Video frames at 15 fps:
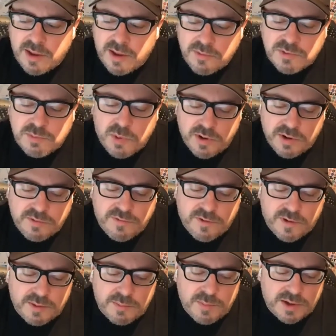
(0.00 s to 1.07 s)
That was pretty
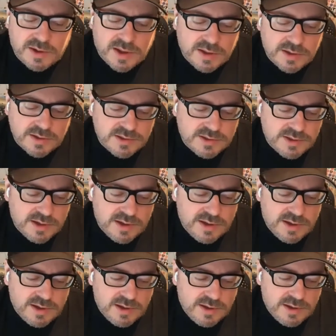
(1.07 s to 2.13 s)
fun because
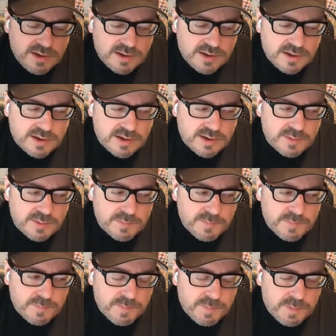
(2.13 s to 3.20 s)

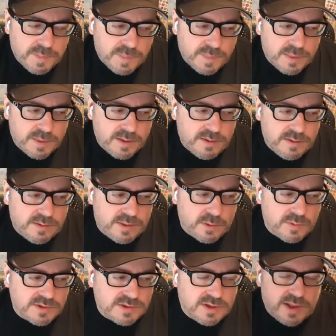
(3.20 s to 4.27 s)

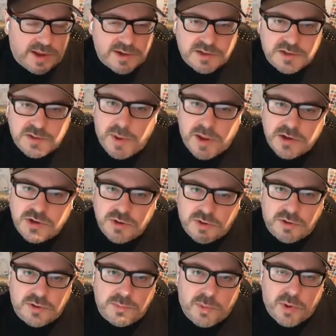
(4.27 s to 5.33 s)
there was a lot of
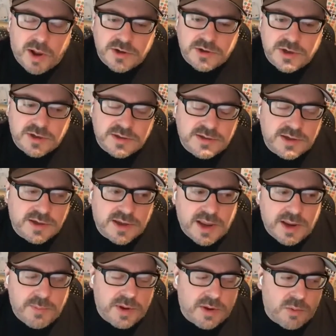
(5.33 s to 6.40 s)
special projects that
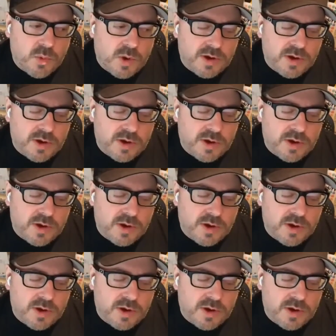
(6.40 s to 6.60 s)
came in.